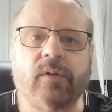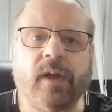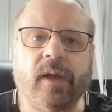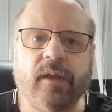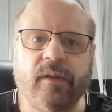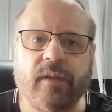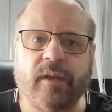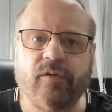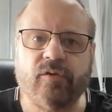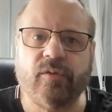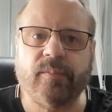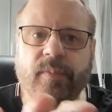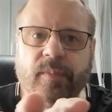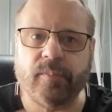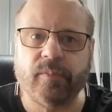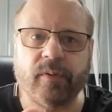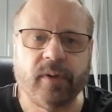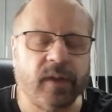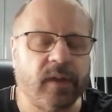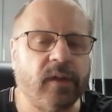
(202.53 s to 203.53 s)
Okay, that should be
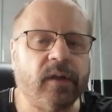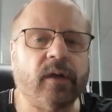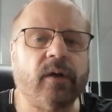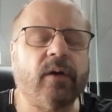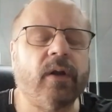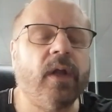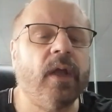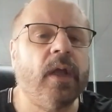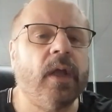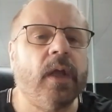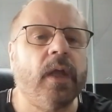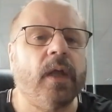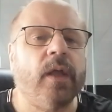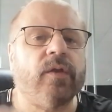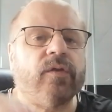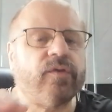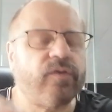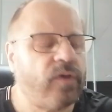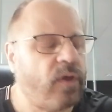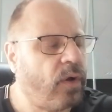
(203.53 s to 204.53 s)
pretty clear.
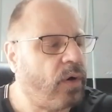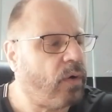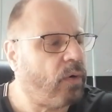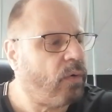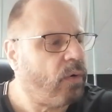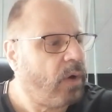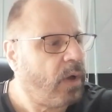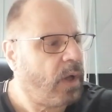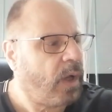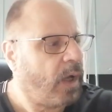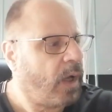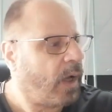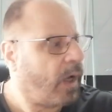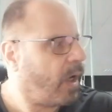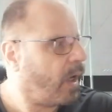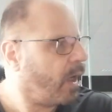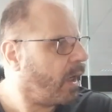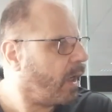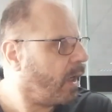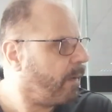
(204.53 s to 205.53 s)
So
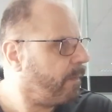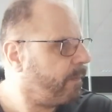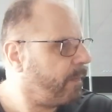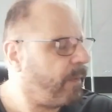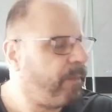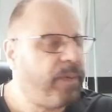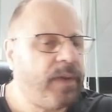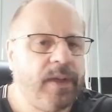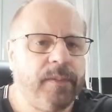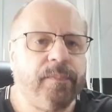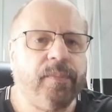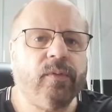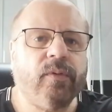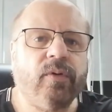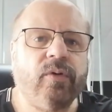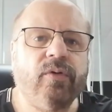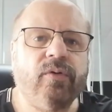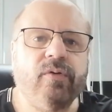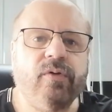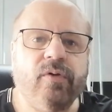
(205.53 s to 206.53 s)

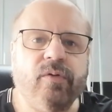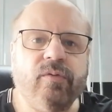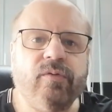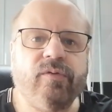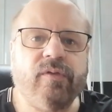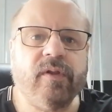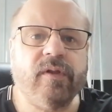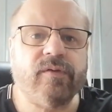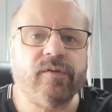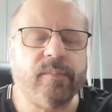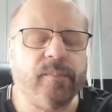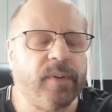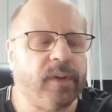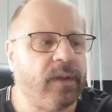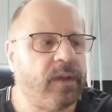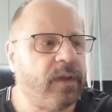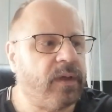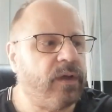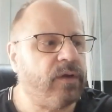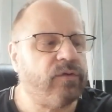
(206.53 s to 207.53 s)
people who use these
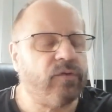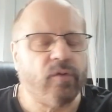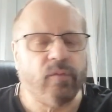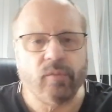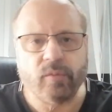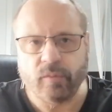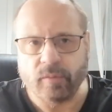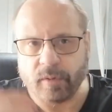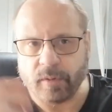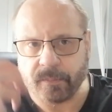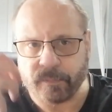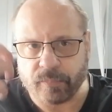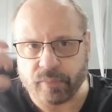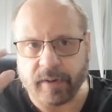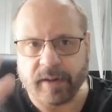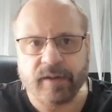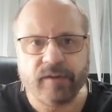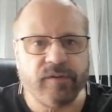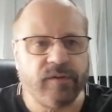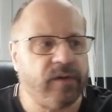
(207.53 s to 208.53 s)
abilities, who
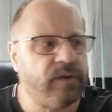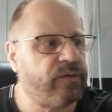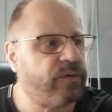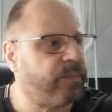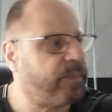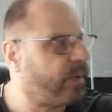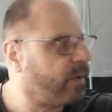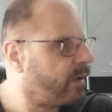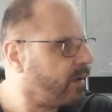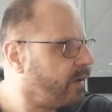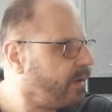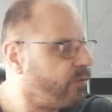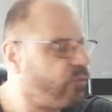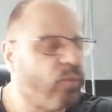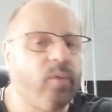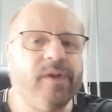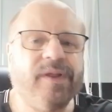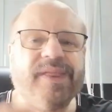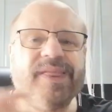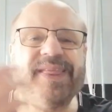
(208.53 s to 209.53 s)
embrace these
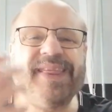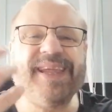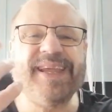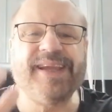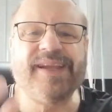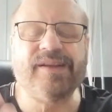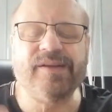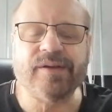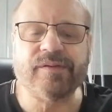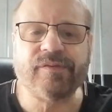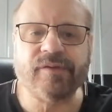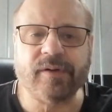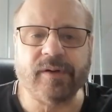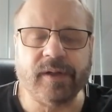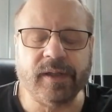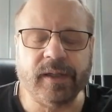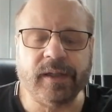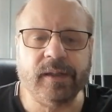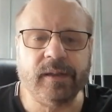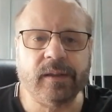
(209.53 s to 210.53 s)
abilities, will think
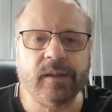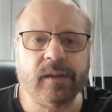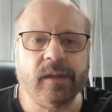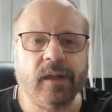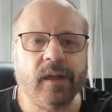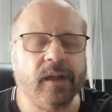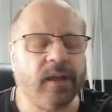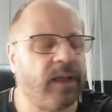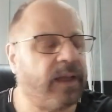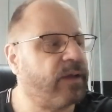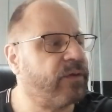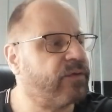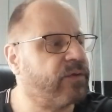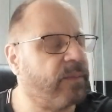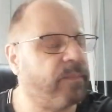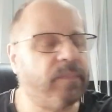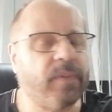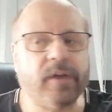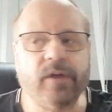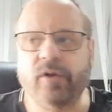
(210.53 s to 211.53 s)
differently. Like
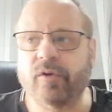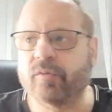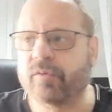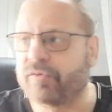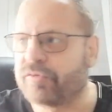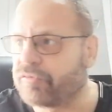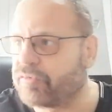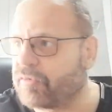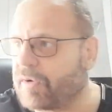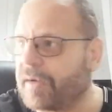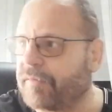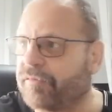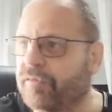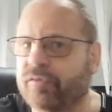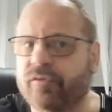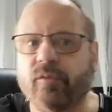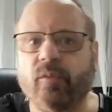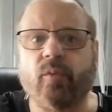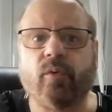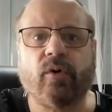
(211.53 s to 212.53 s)
somebody who has
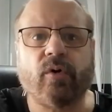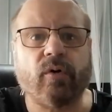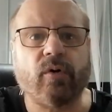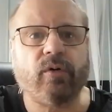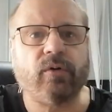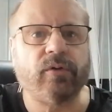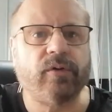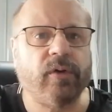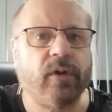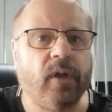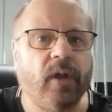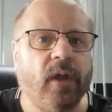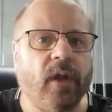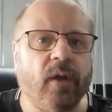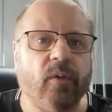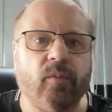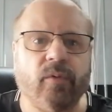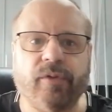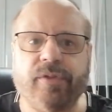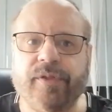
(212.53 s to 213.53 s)
traveled the world
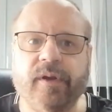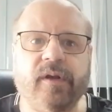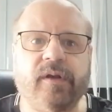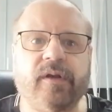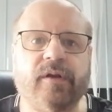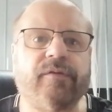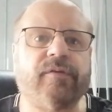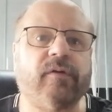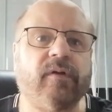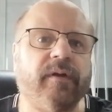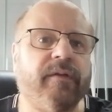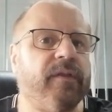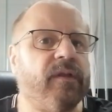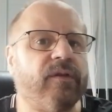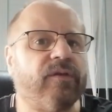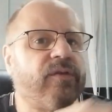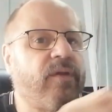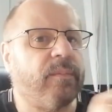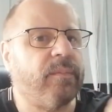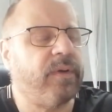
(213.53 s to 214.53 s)
will think differently
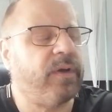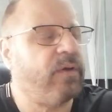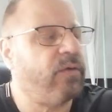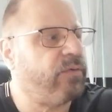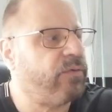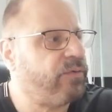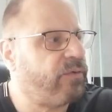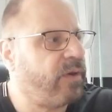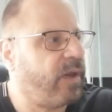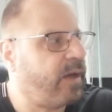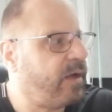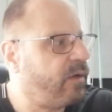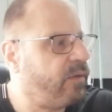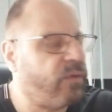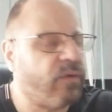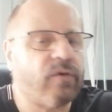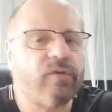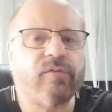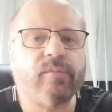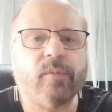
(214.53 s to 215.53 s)
than somebody who stayed
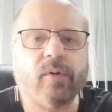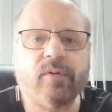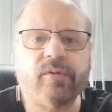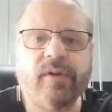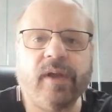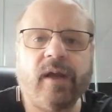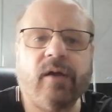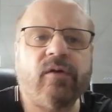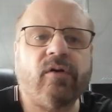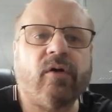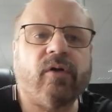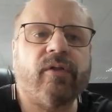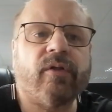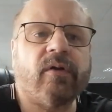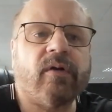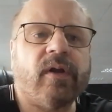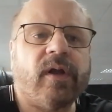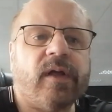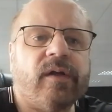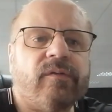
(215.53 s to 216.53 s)
in their small town all
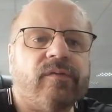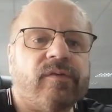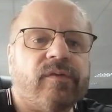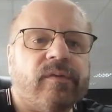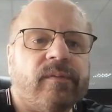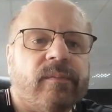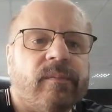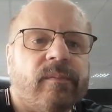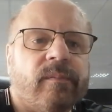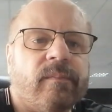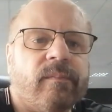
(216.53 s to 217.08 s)
their life.